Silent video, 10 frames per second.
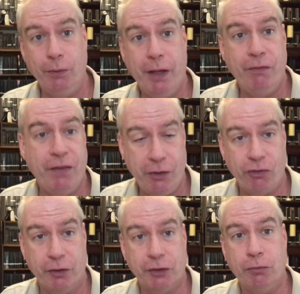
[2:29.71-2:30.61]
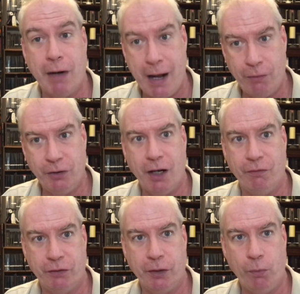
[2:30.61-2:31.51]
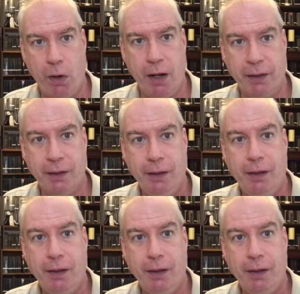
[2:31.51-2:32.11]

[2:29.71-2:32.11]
adventurous ground covering walk